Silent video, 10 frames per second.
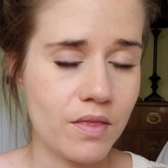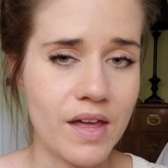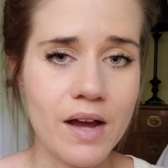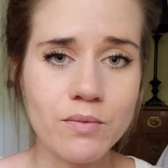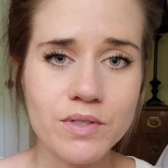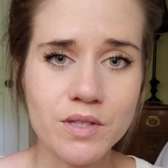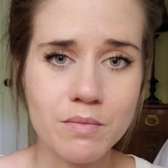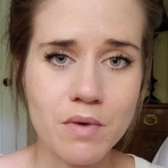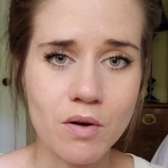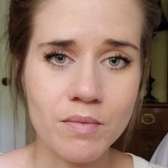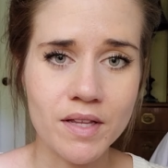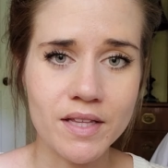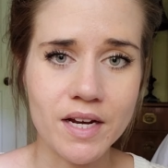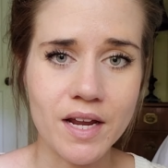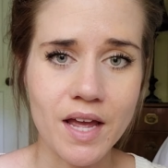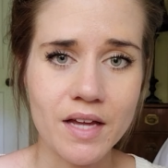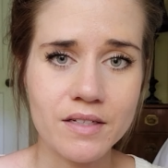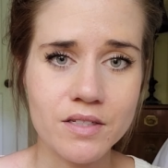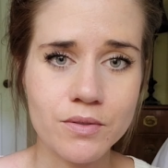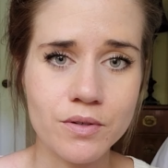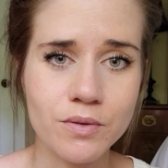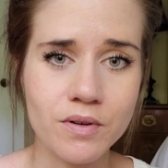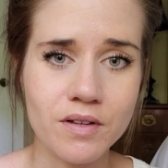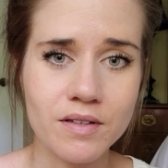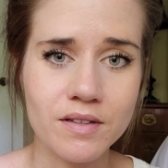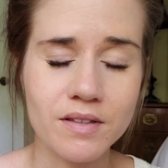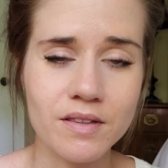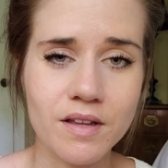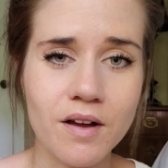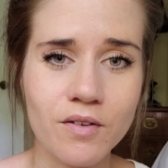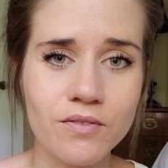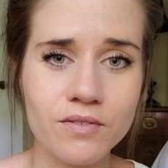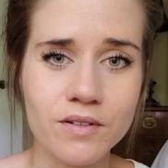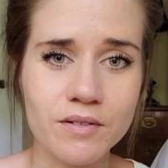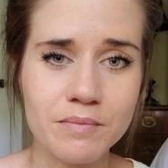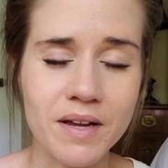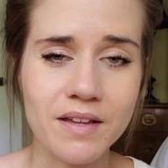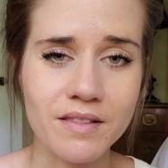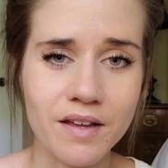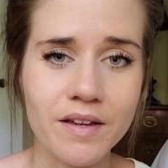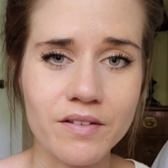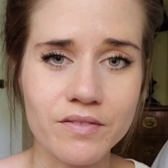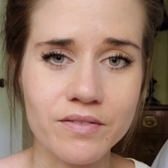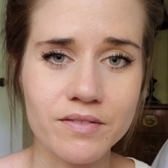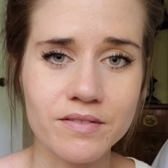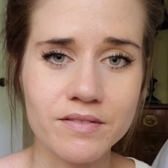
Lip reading: That was the moment that I had to love my life